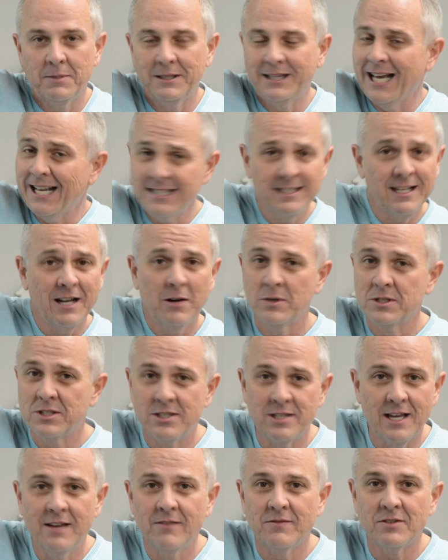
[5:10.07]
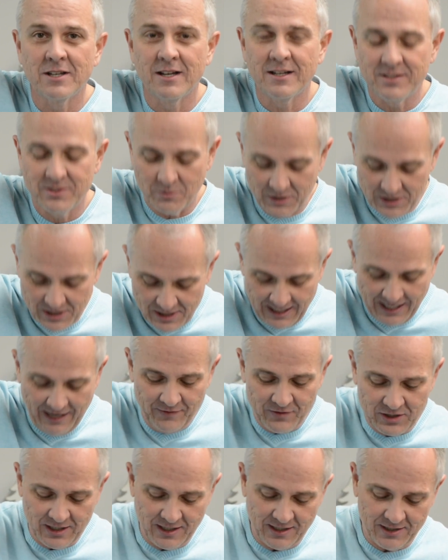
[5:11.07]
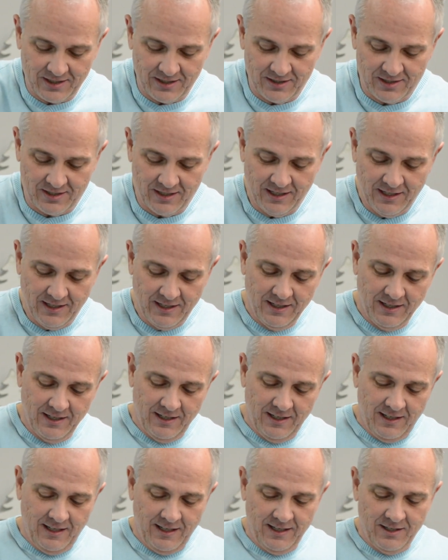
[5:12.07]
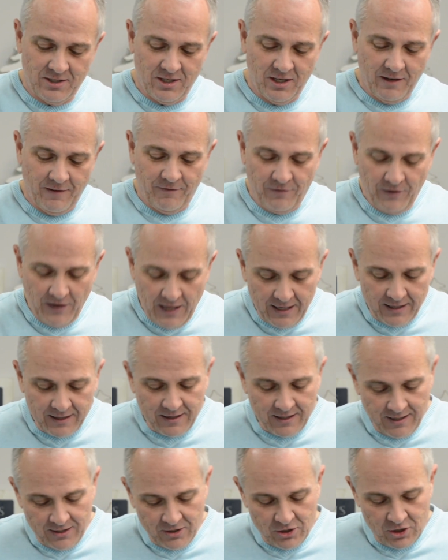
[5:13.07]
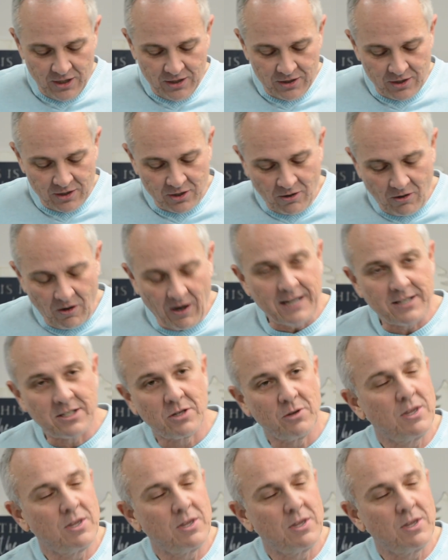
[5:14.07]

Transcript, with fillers: But that's not what saves us. What saves us is, is faith in Jesus Christ.